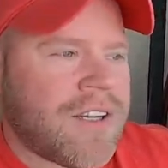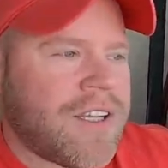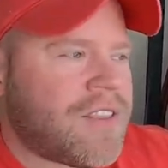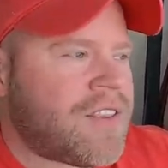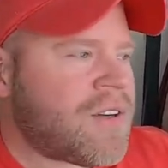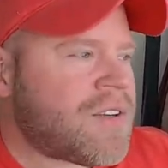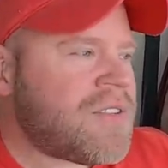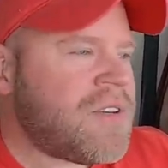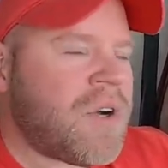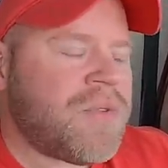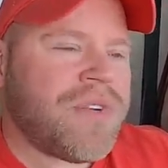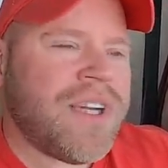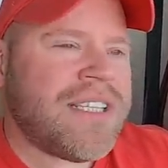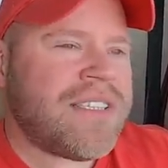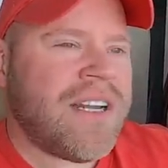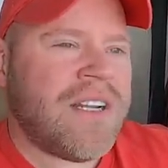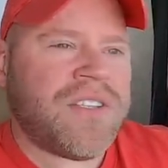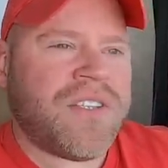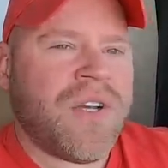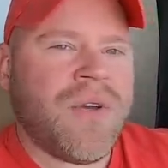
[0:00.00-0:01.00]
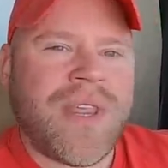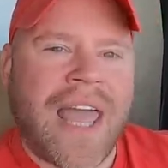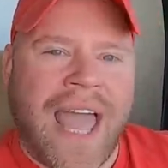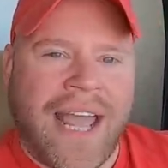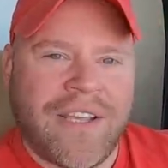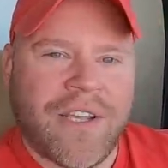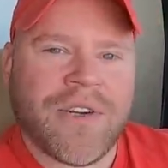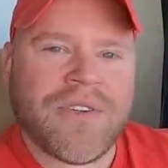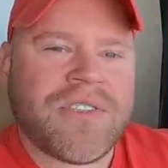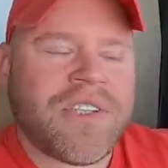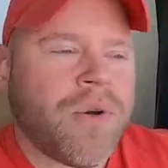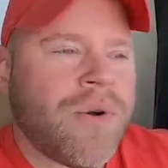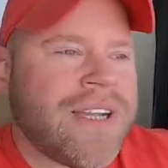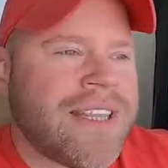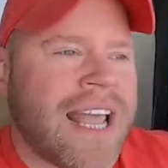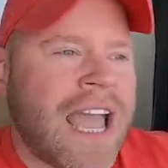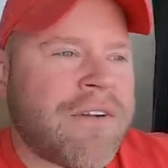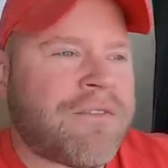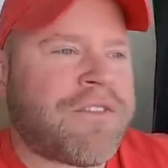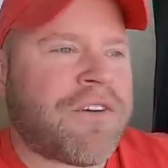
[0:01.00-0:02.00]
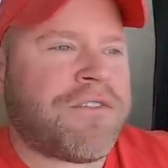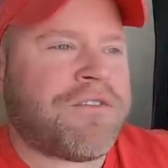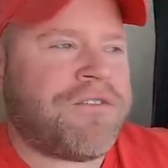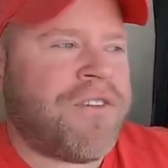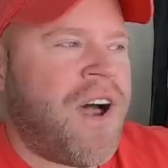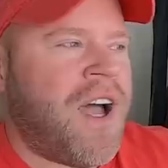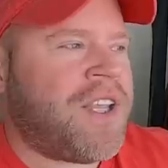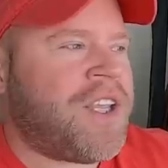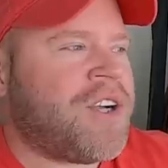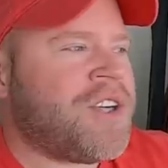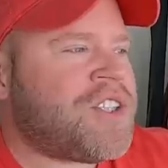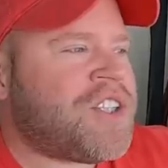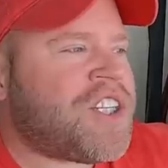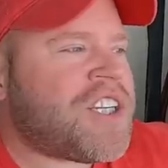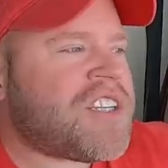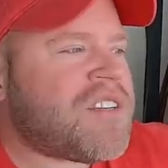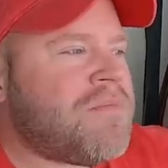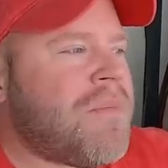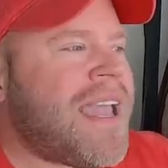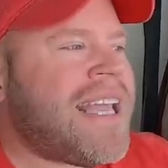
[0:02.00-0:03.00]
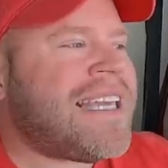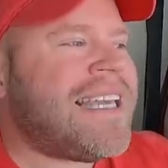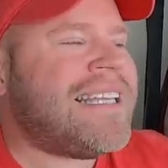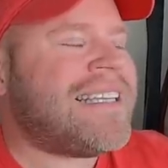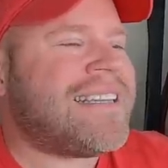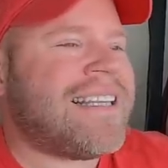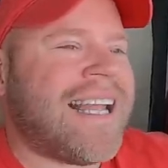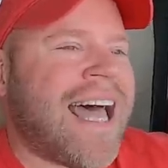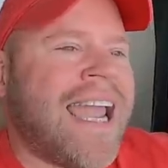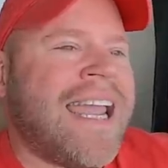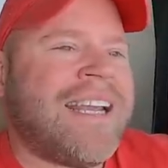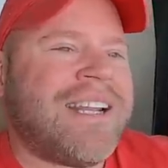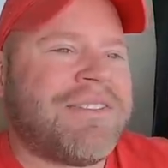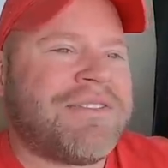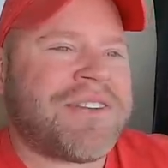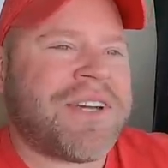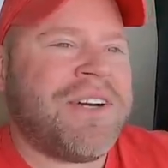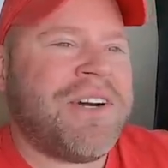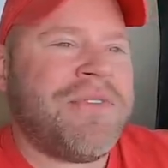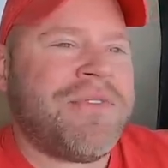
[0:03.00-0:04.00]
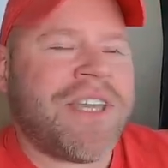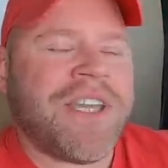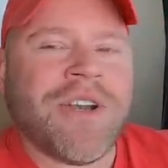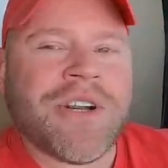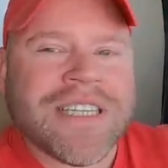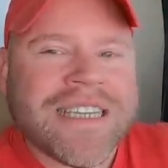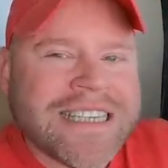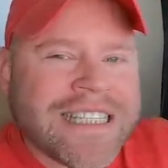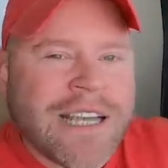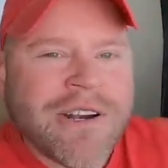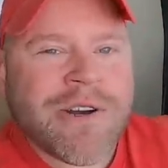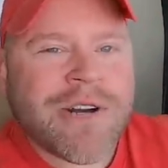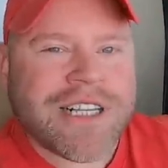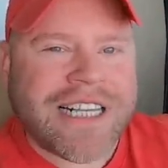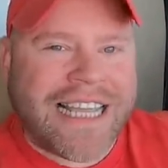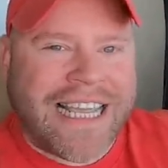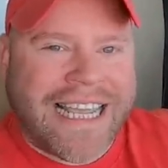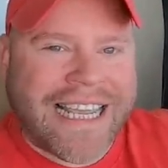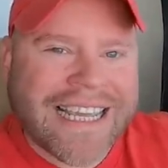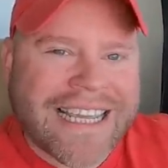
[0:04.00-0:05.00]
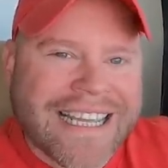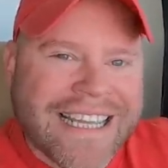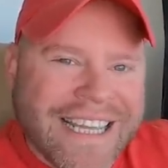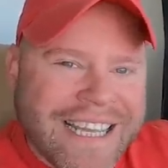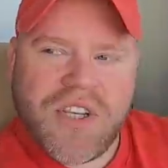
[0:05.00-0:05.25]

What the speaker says: There's no reason to do that. You're doing that for fun. You're just making light of COVID. You're literally...